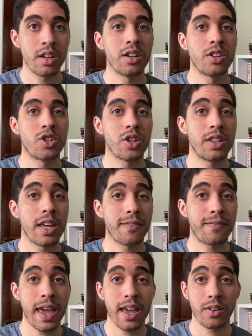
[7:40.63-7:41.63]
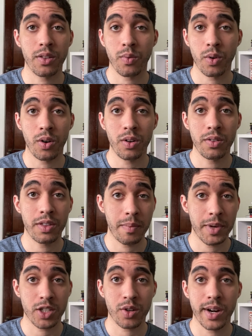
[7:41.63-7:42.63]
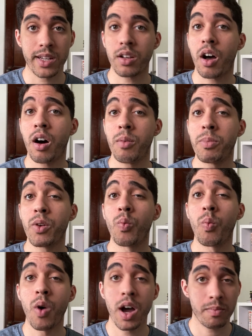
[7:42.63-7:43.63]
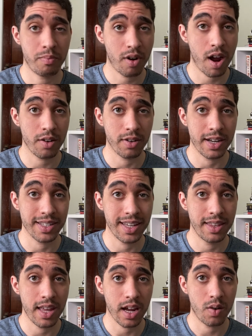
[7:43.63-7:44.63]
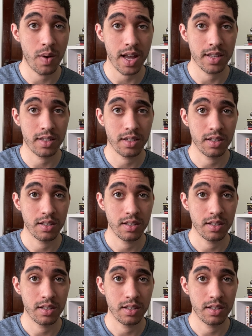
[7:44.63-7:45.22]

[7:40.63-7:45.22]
Should they fail the roll, they must erase all but 1 progress in that quest.